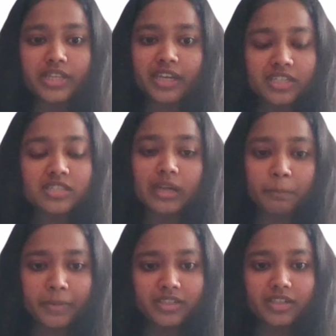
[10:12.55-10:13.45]
they can just
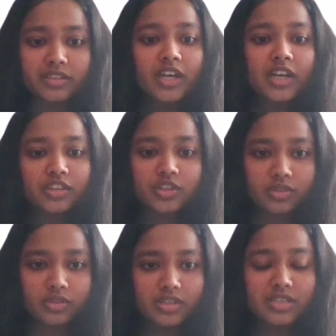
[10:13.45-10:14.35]
submit it
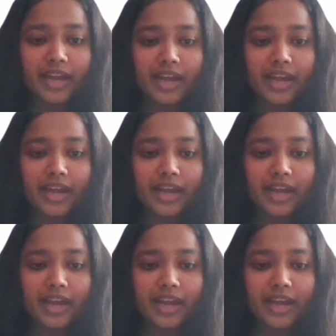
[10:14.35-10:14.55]
through this.